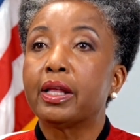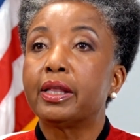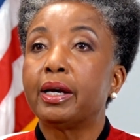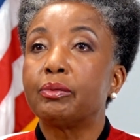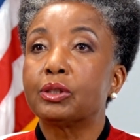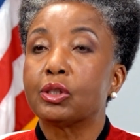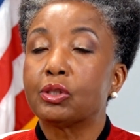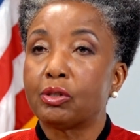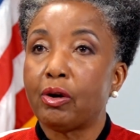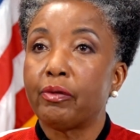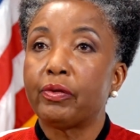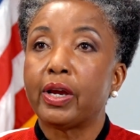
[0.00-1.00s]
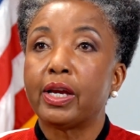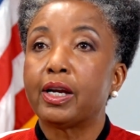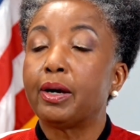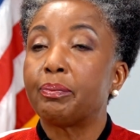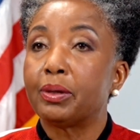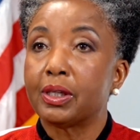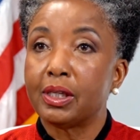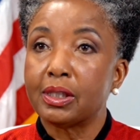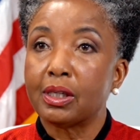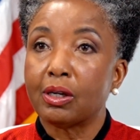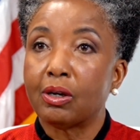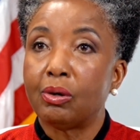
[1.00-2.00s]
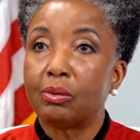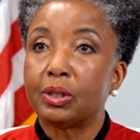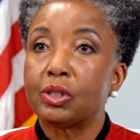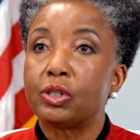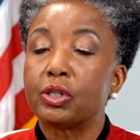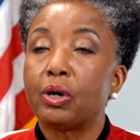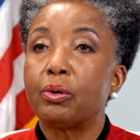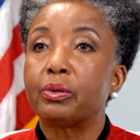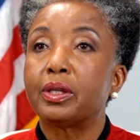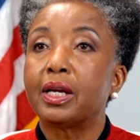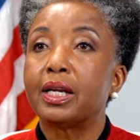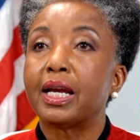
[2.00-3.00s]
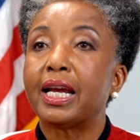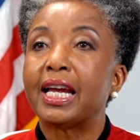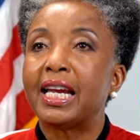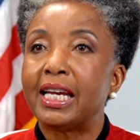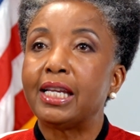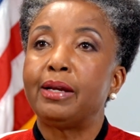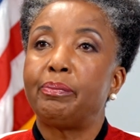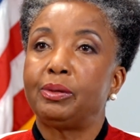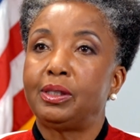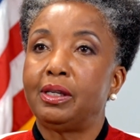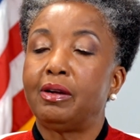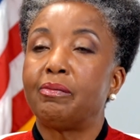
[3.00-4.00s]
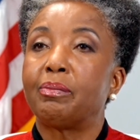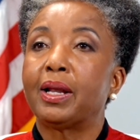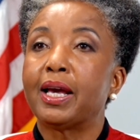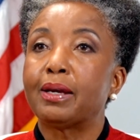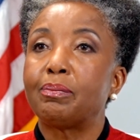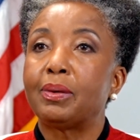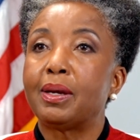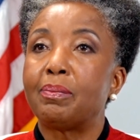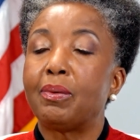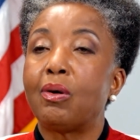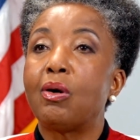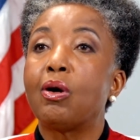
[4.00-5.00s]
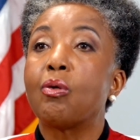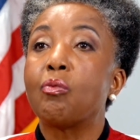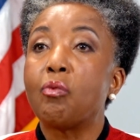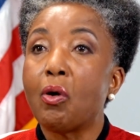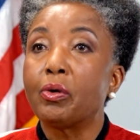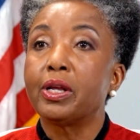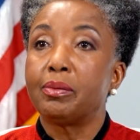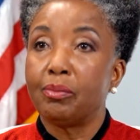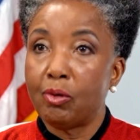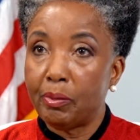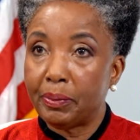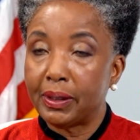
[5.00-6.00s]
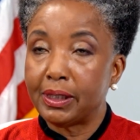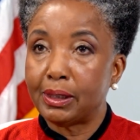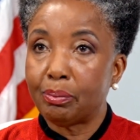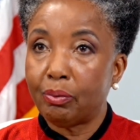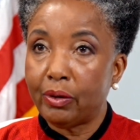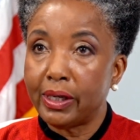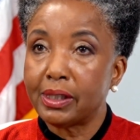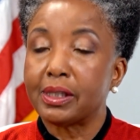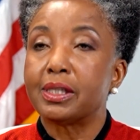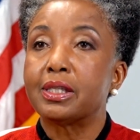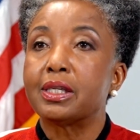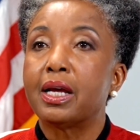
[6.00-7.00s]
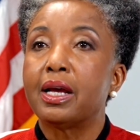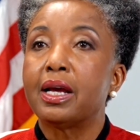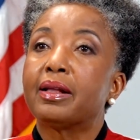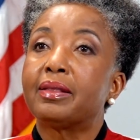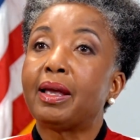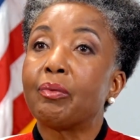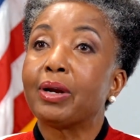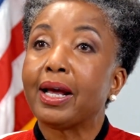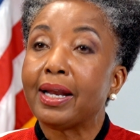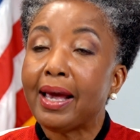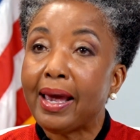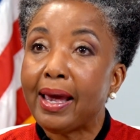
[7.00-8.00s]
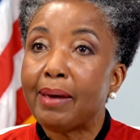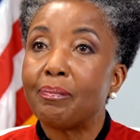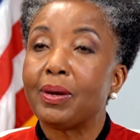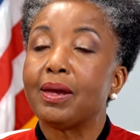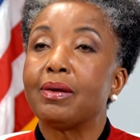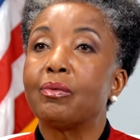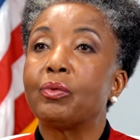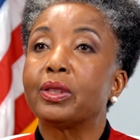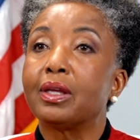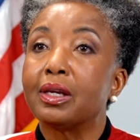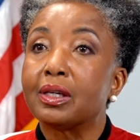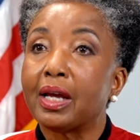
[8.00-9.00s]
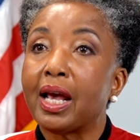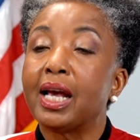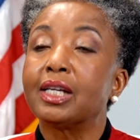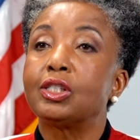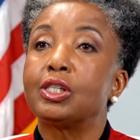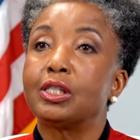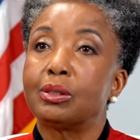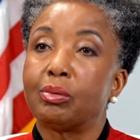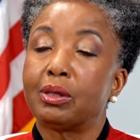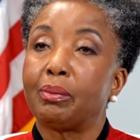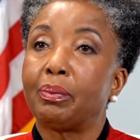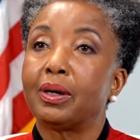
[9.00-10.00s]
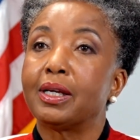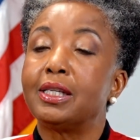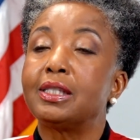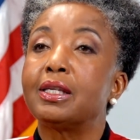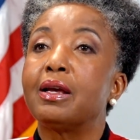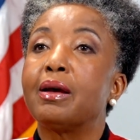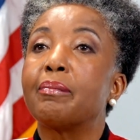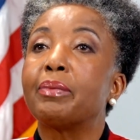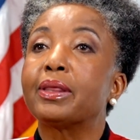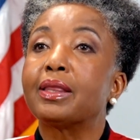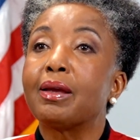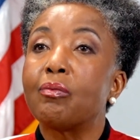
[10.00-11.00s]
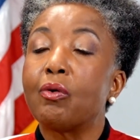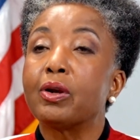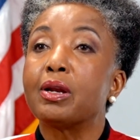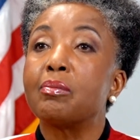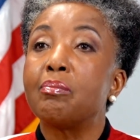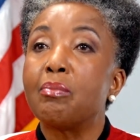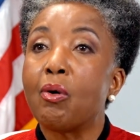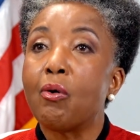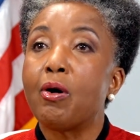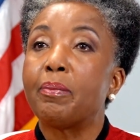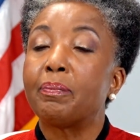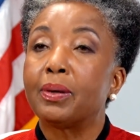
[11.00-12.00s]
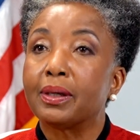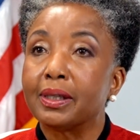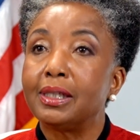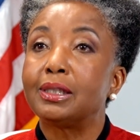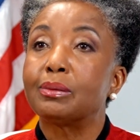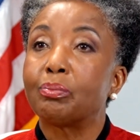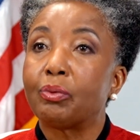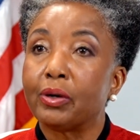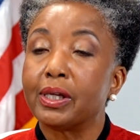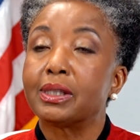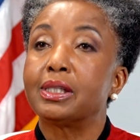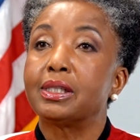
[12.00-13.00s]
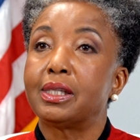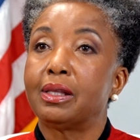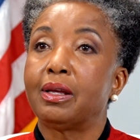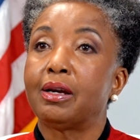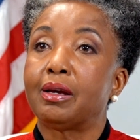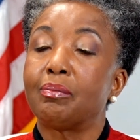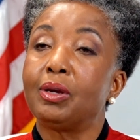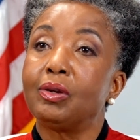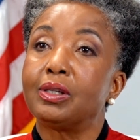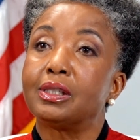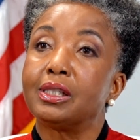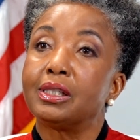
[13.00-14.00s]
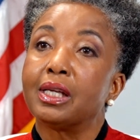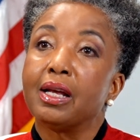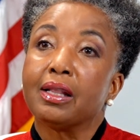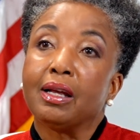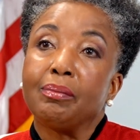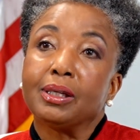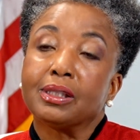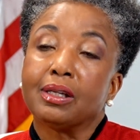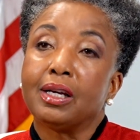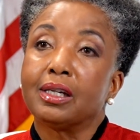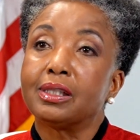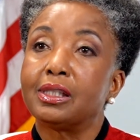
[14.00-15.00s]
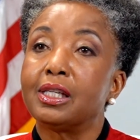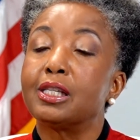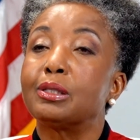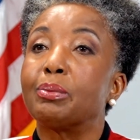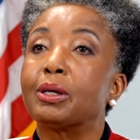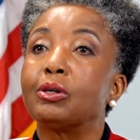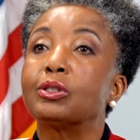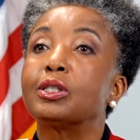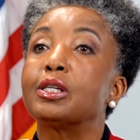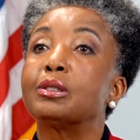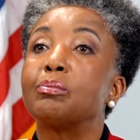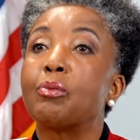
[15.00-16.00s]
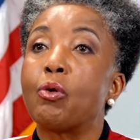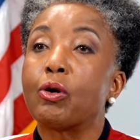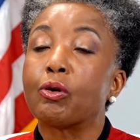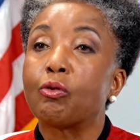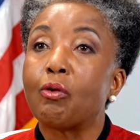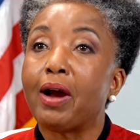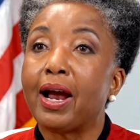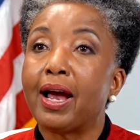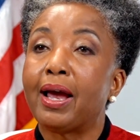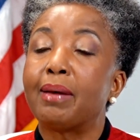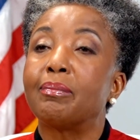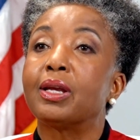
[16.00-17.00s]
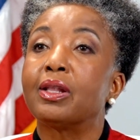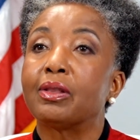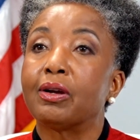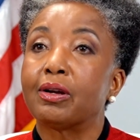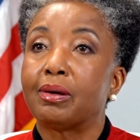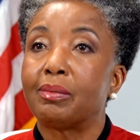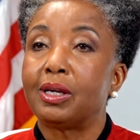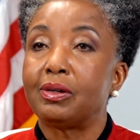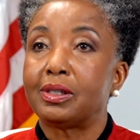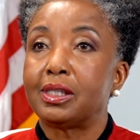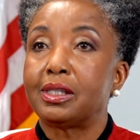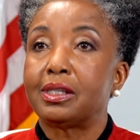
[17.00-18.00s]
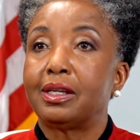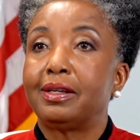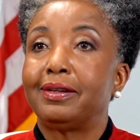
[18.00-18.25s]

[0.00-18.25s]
There was a survey a couple of years ago that showed that 80% of black people wanted more police presence. They were not happy with the interactions with the police, but they wanted more police presence in their communities. That makes a lot of sense because there's more crime in their communities.